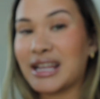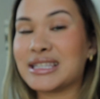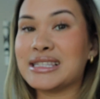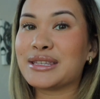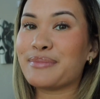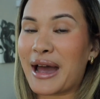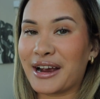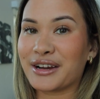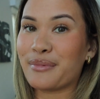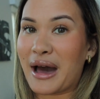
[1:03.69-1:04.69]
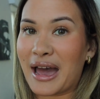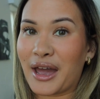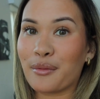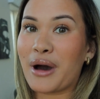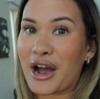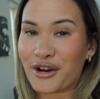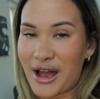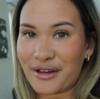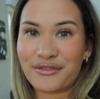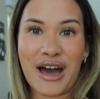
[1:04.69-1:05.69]
it's inspired by
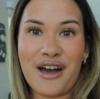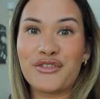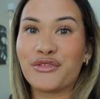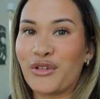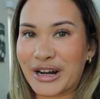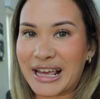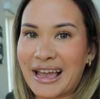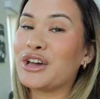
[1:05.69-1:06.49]
Baccarat 540.